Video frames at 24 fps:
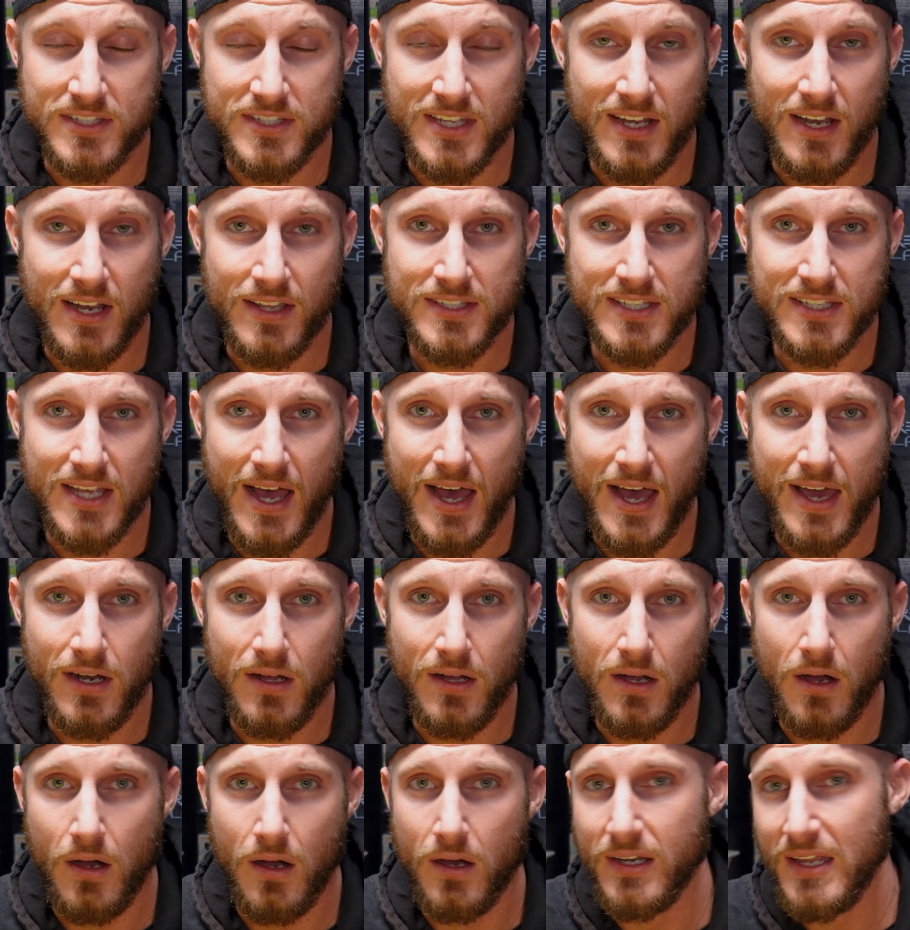Zenith side
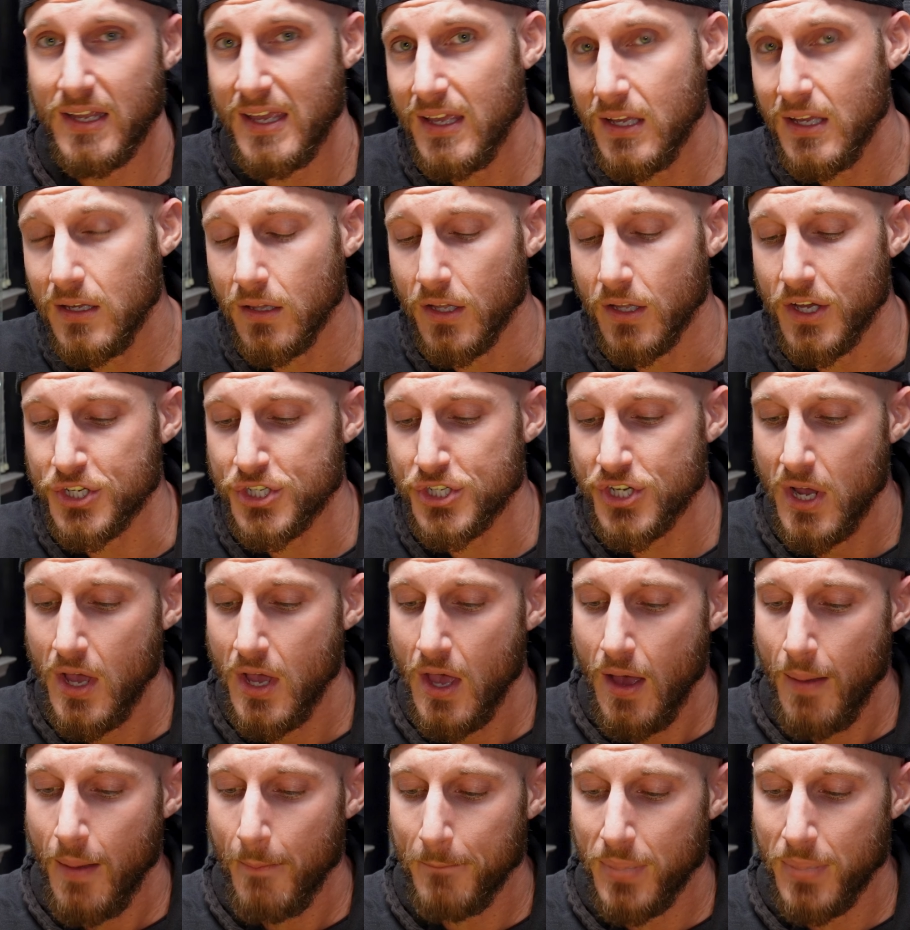on English,
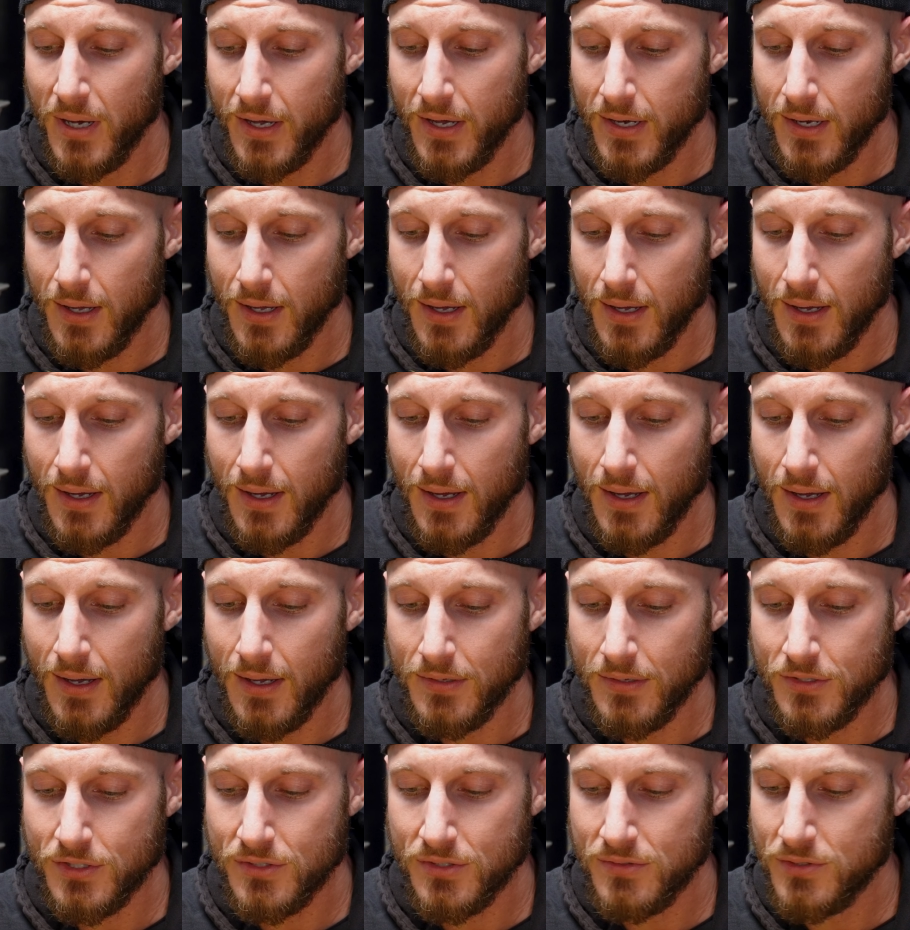but
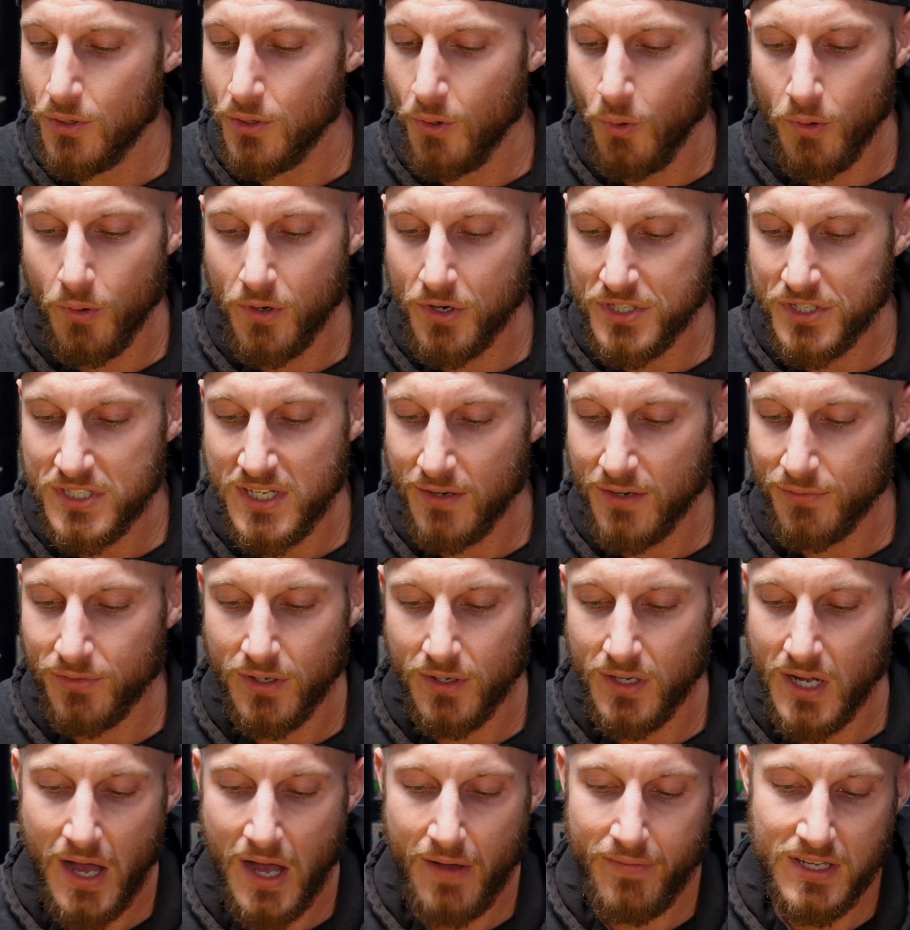order's
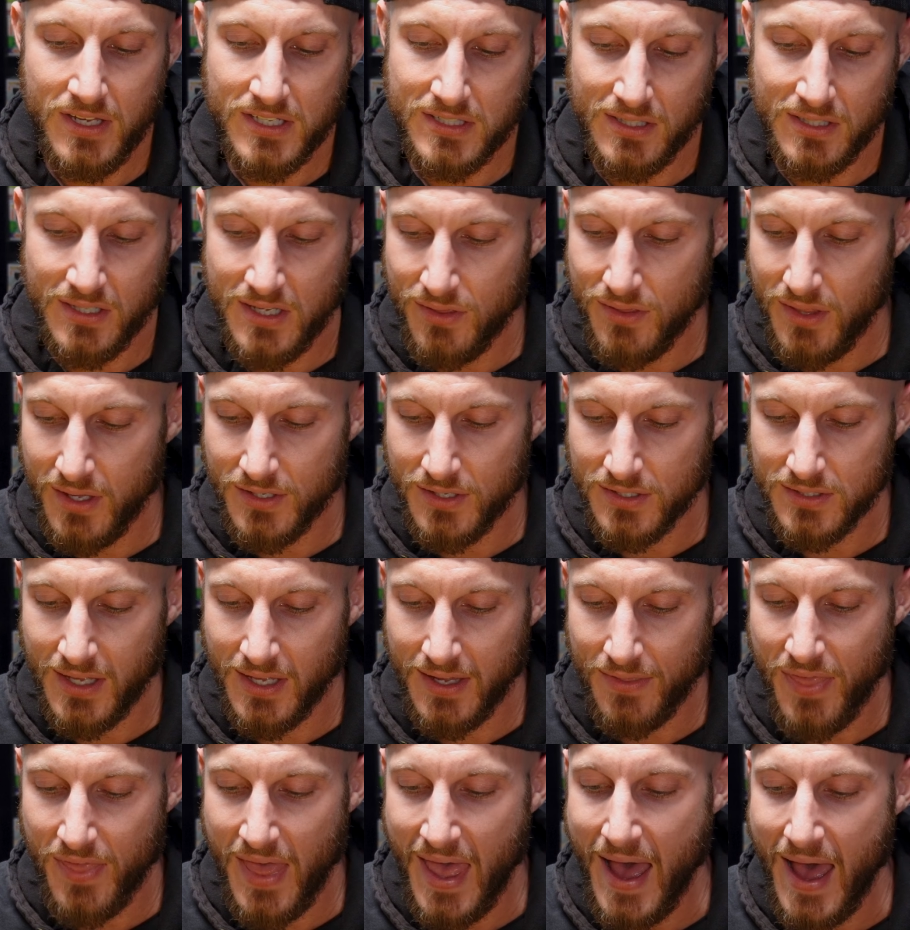different, obviously, things
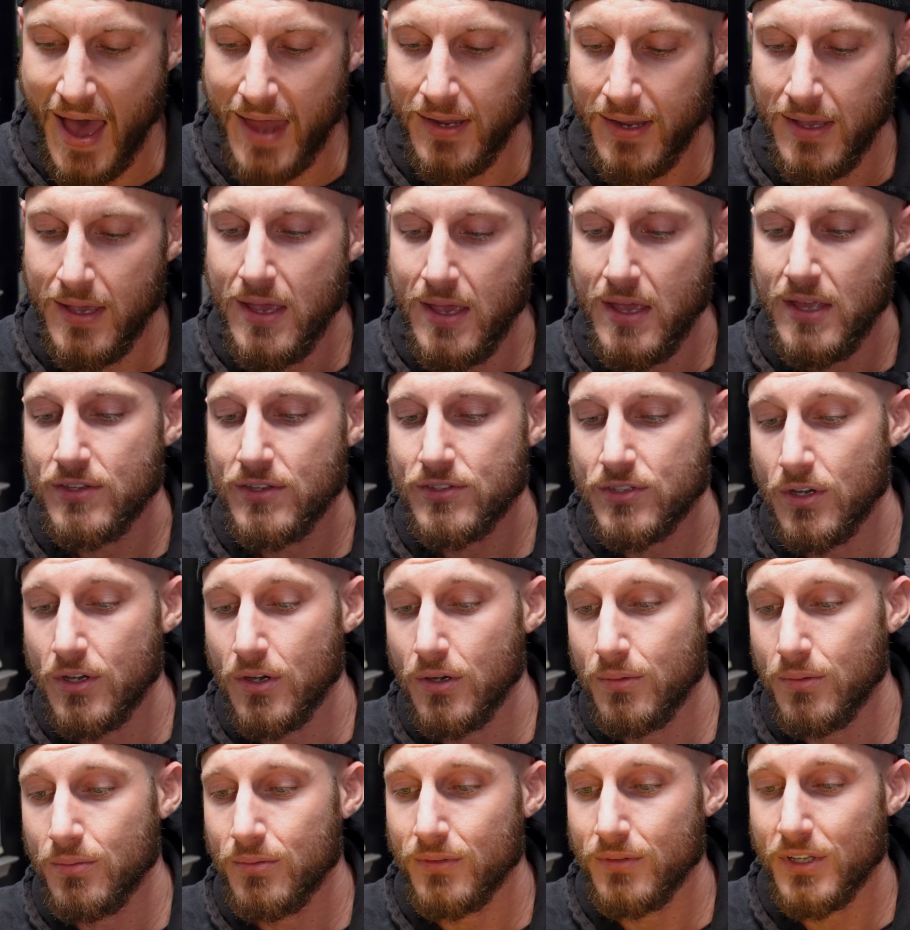like that.
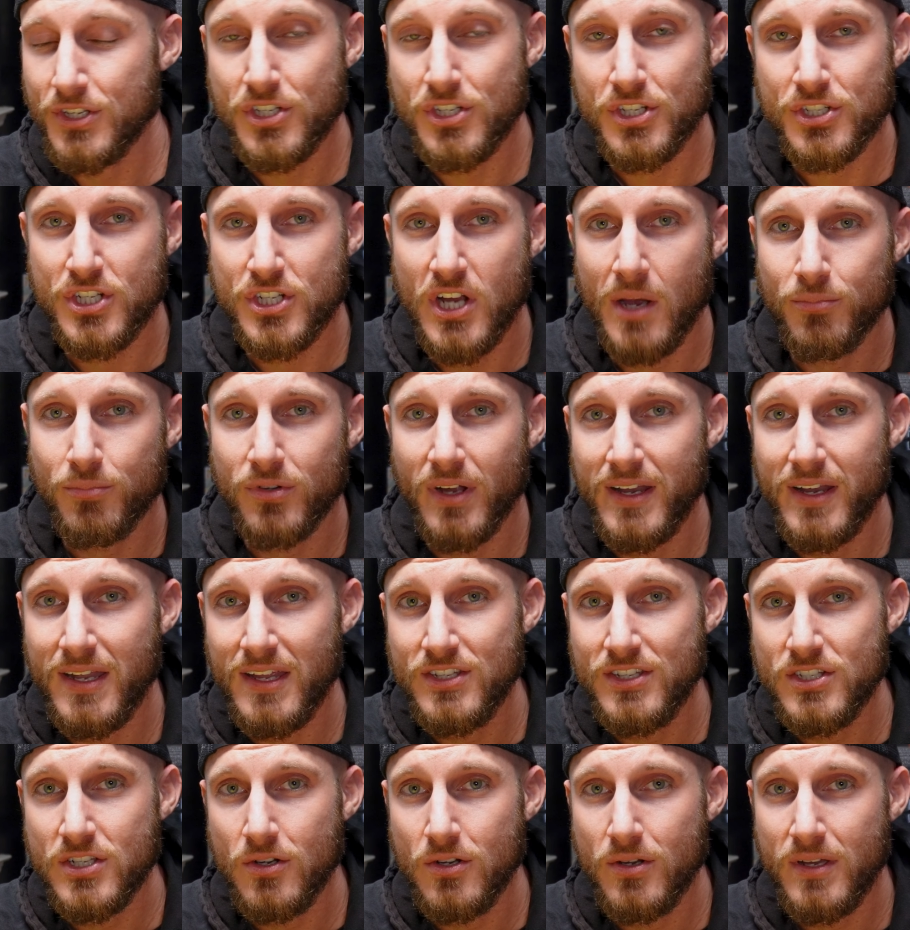So let's just jump right
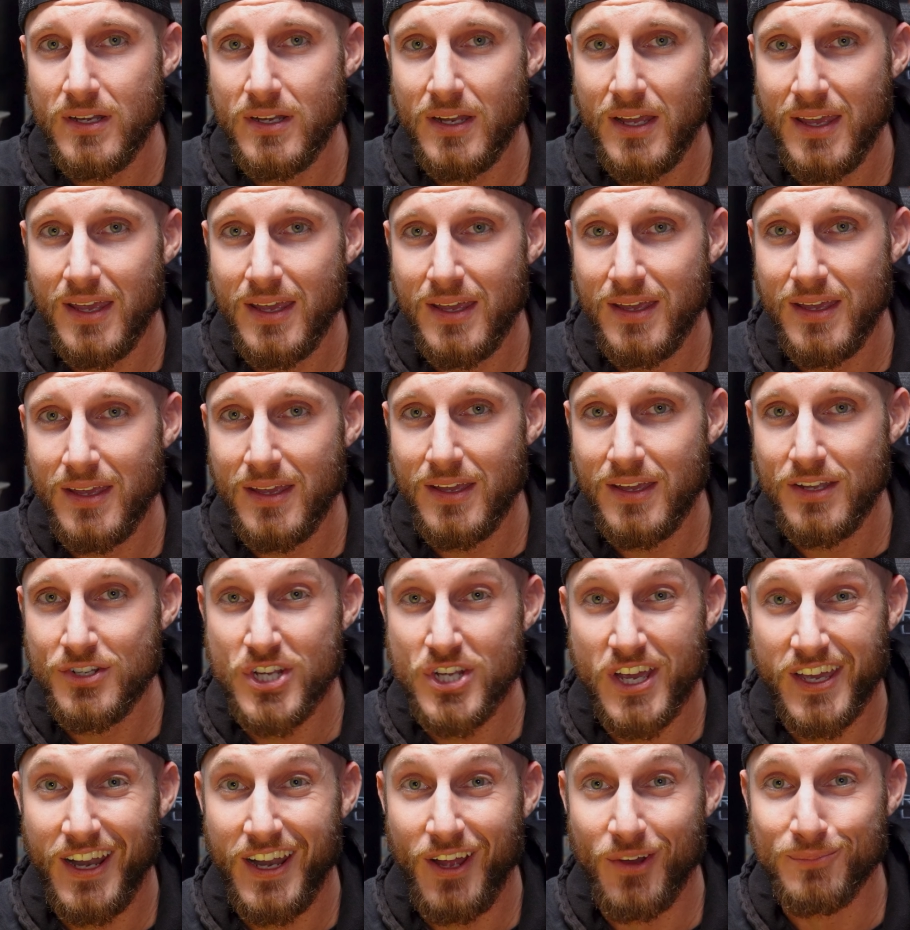into it and
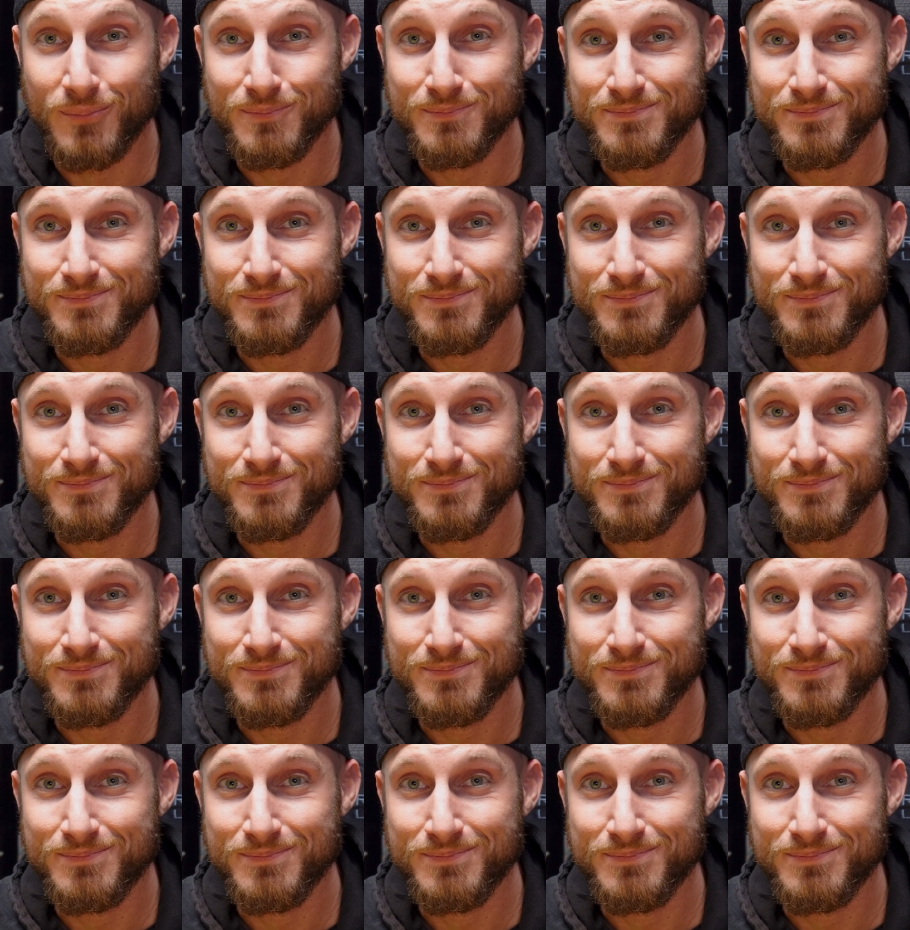check it out.